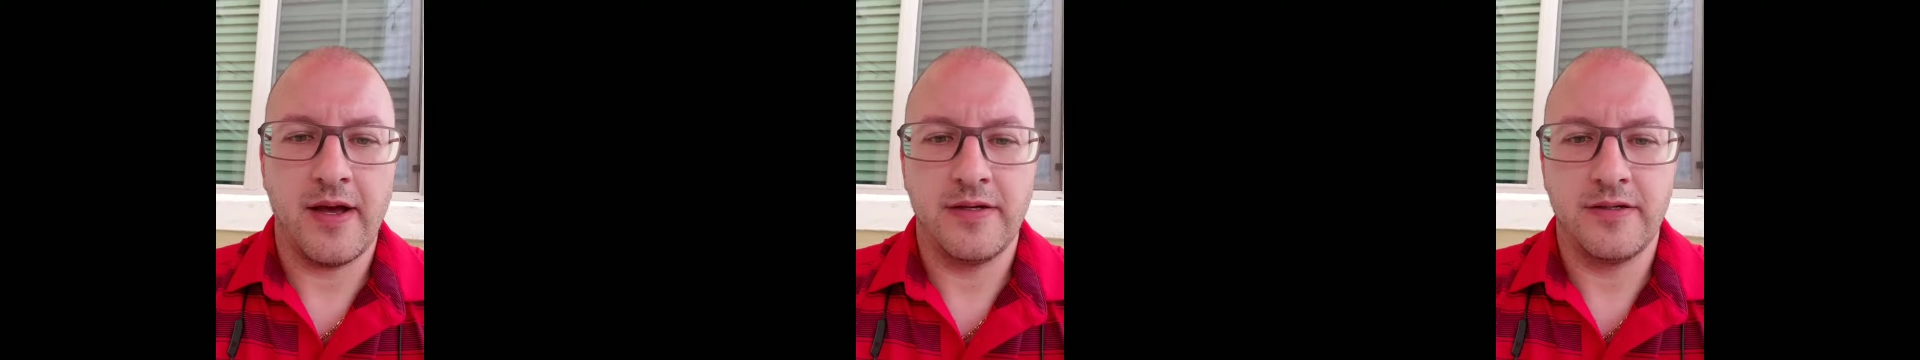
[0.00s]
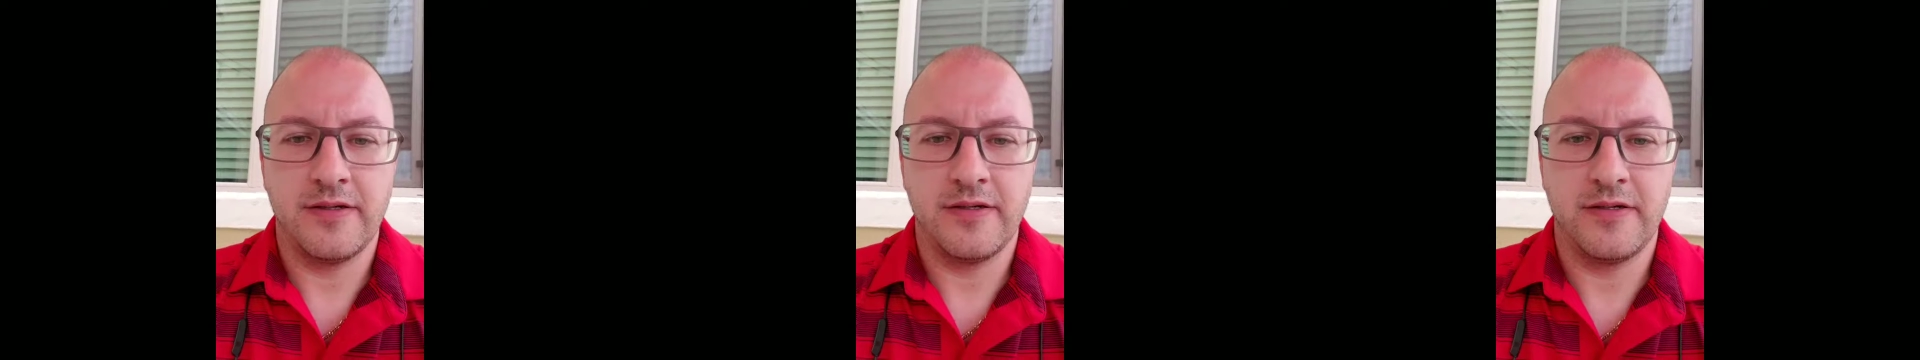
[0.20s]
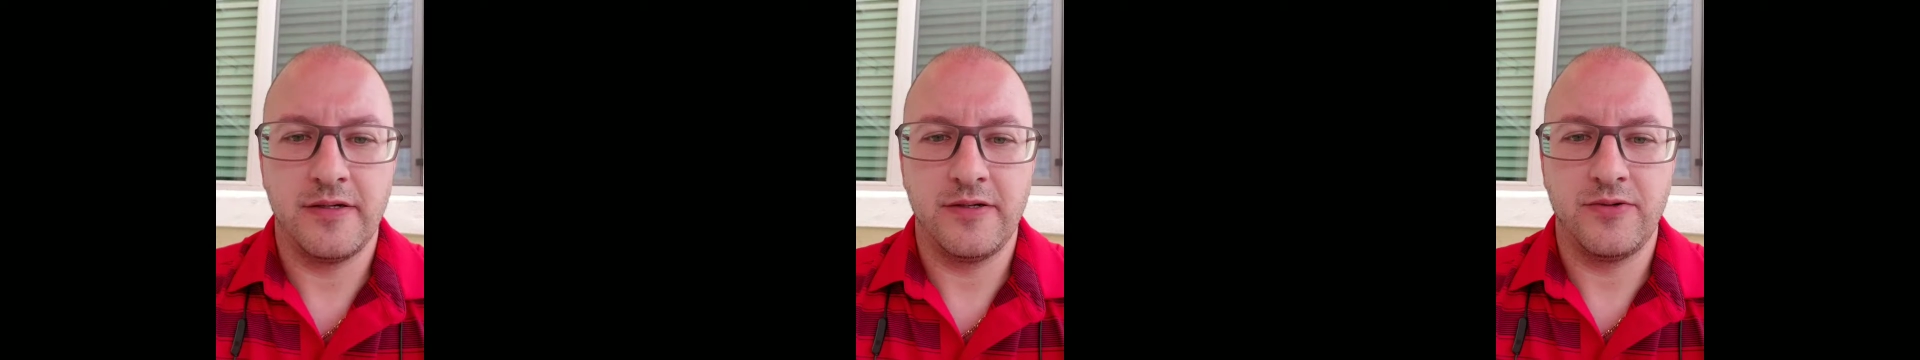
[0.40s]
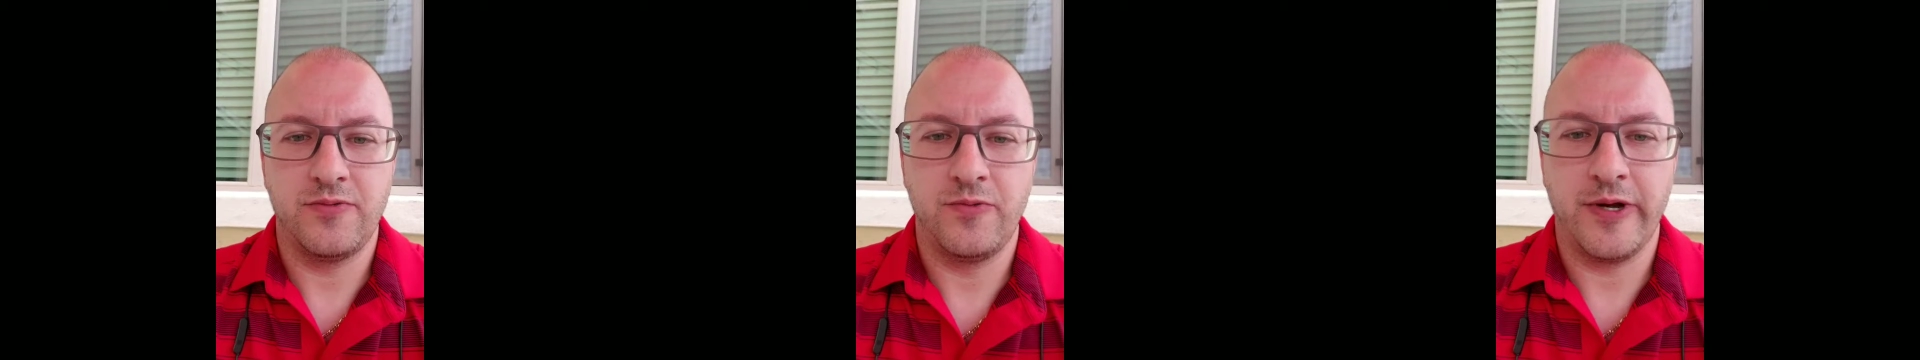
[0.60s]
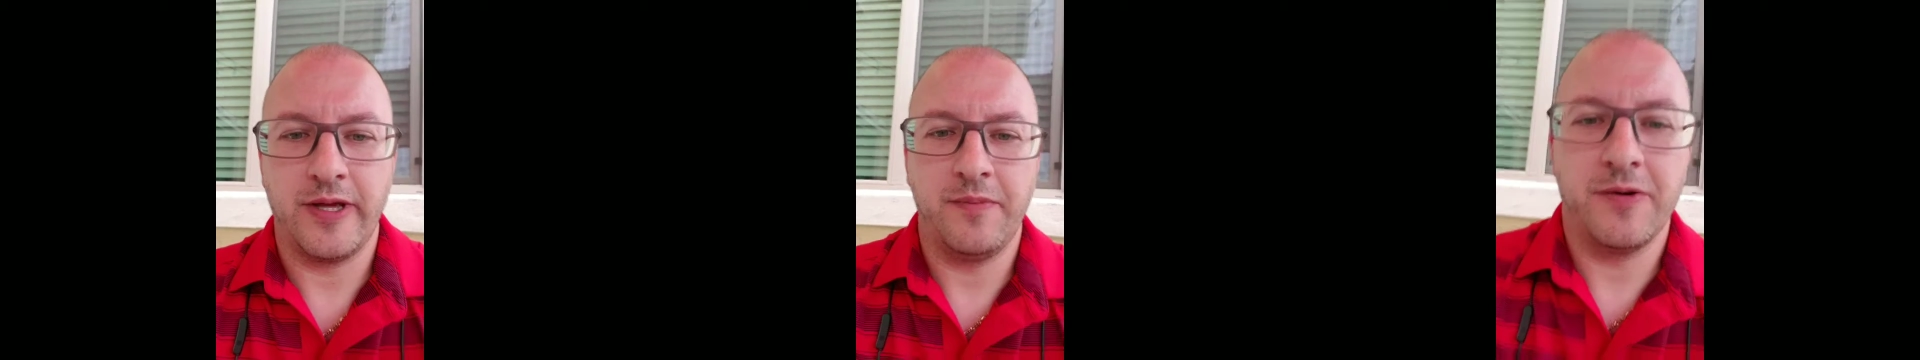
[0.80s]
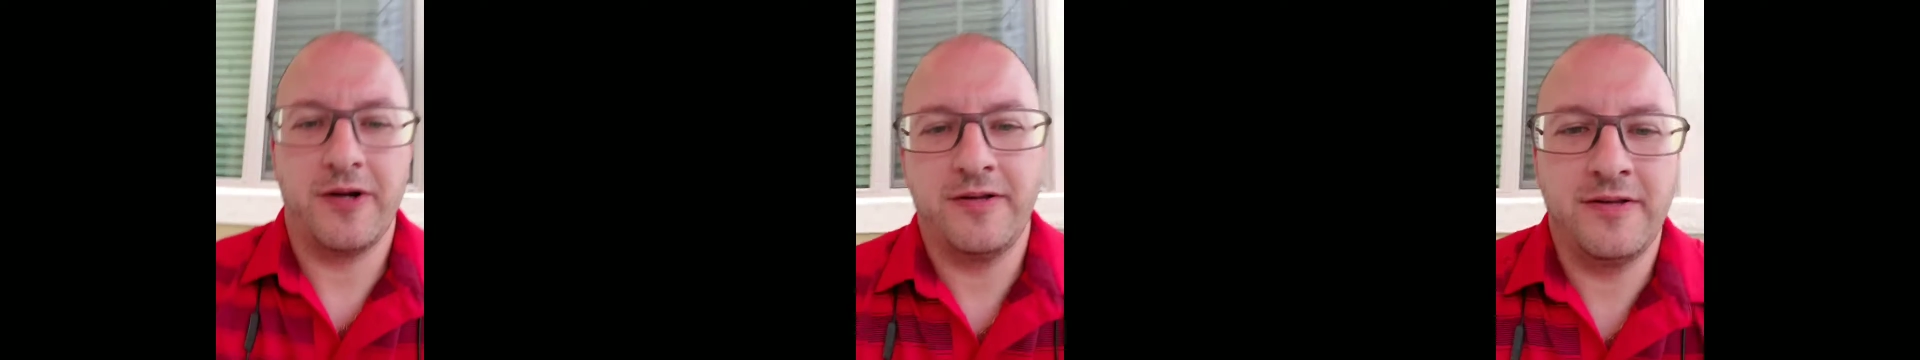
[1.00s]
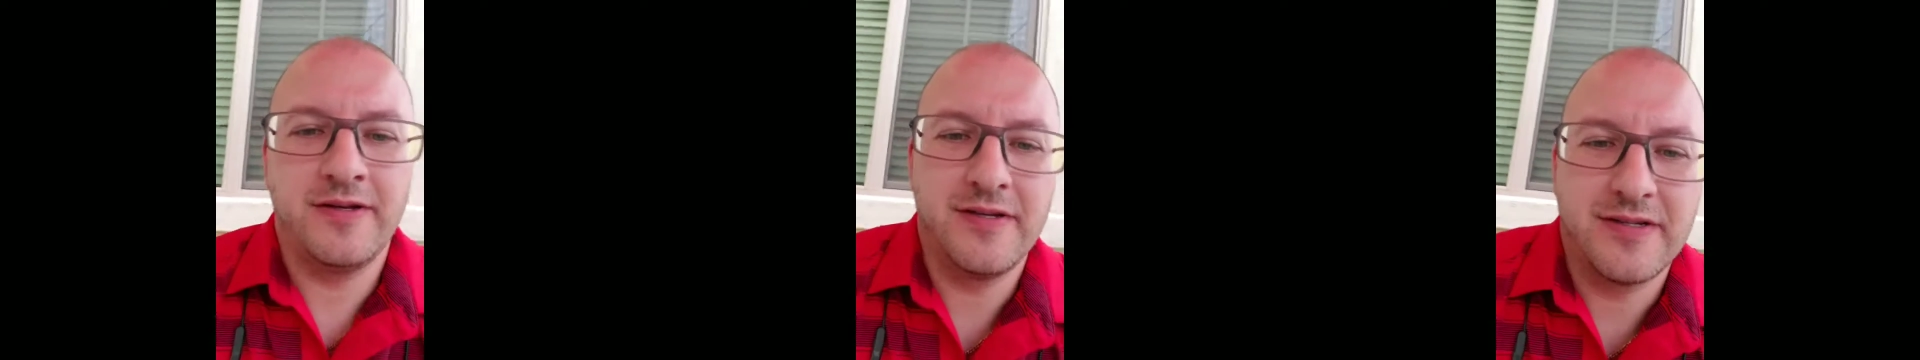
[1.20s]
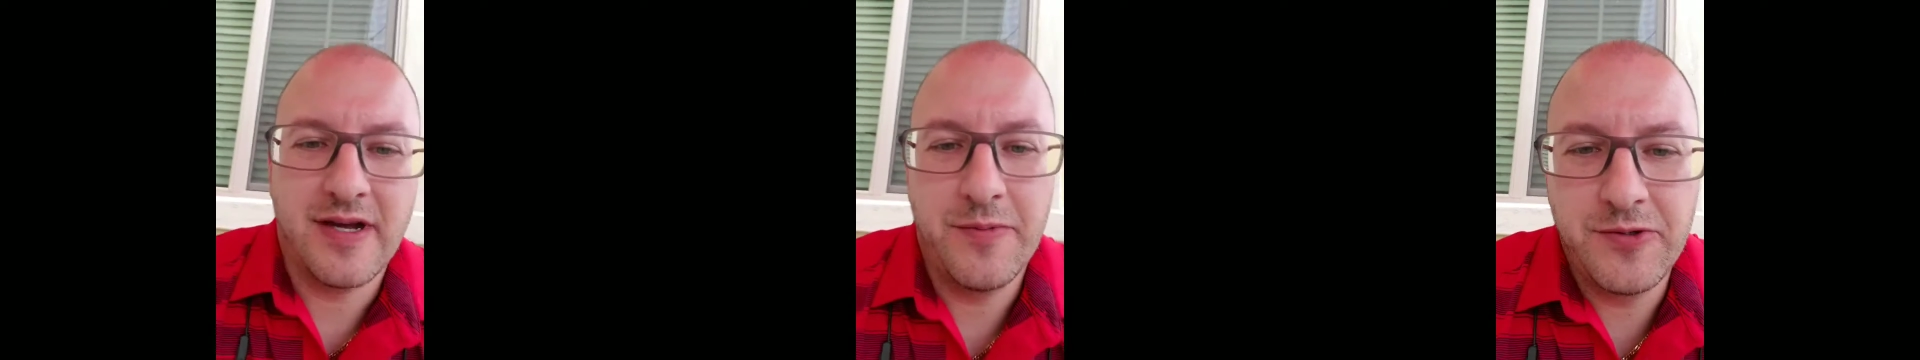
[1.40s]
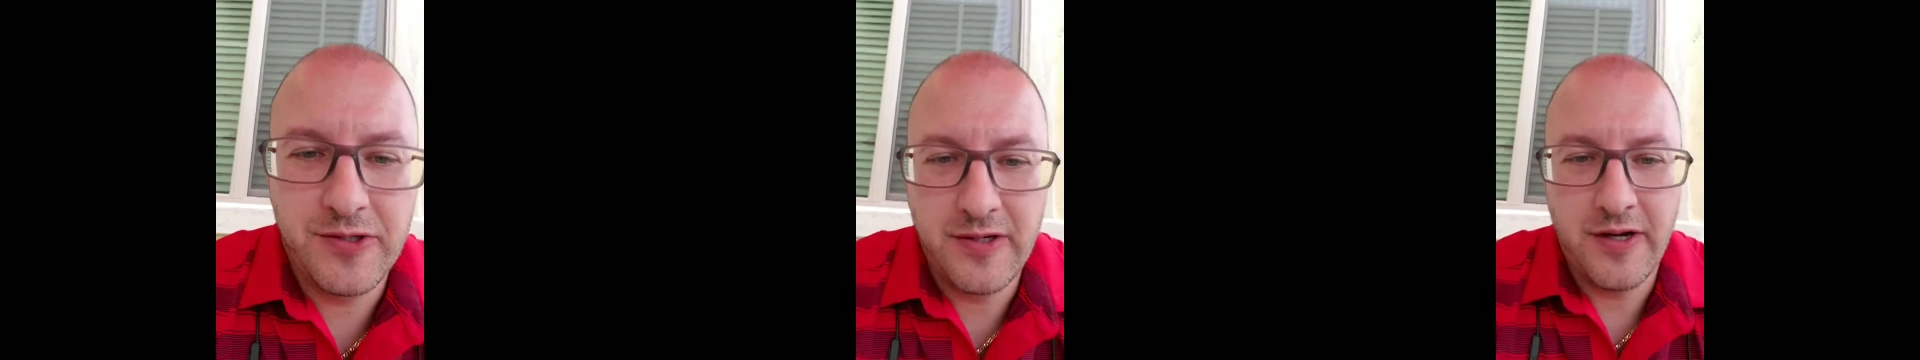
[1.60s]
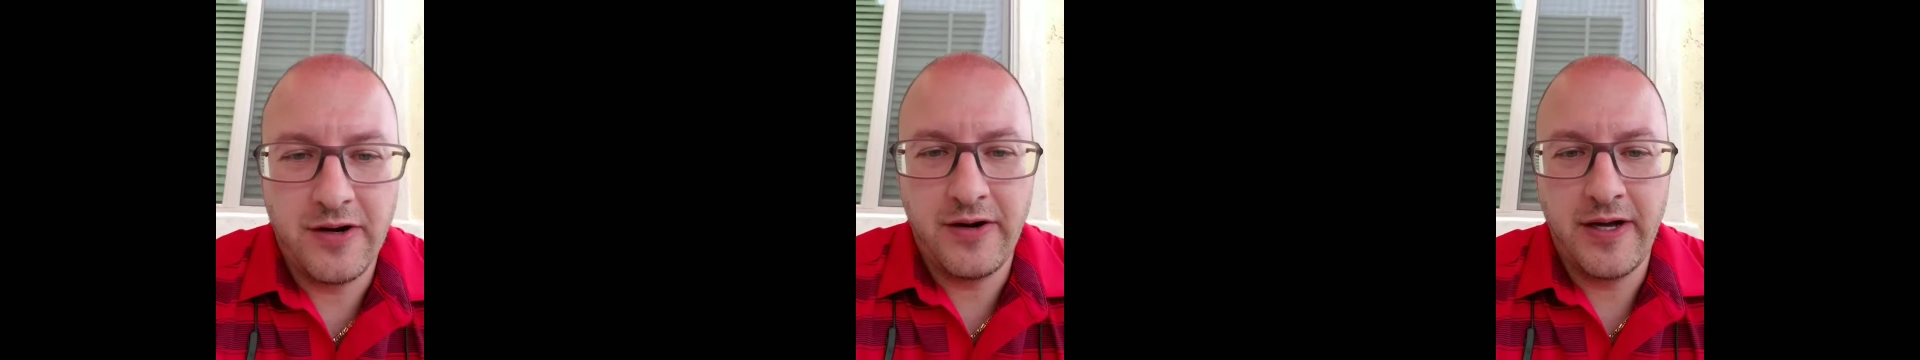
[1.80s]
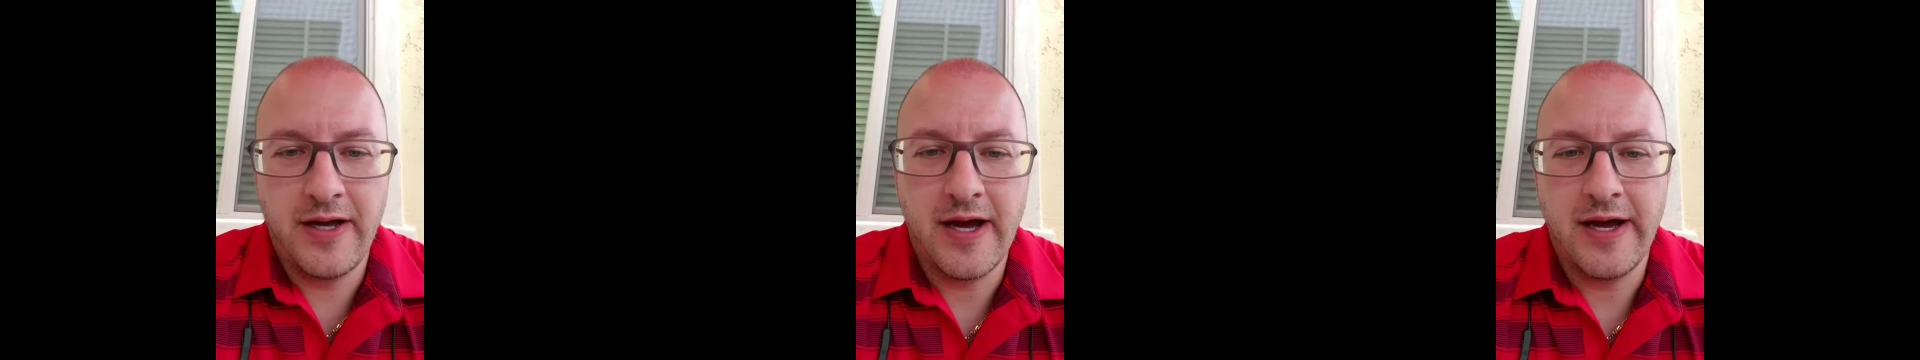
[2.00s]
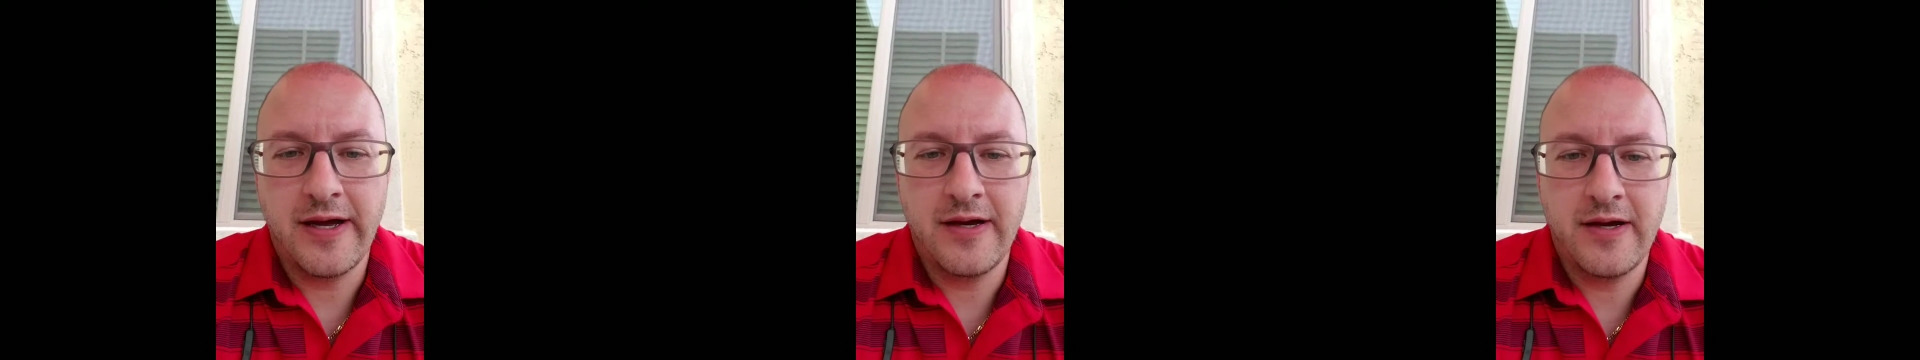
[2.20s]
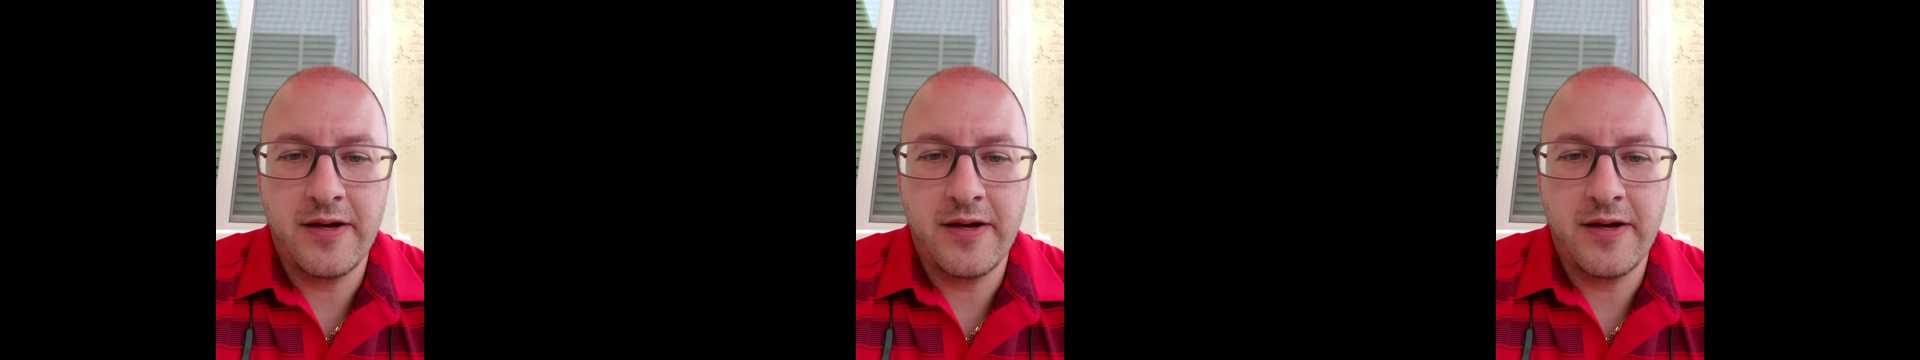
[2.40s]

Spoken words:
Guys, this is Ricky Martin, the cybersecurity guy,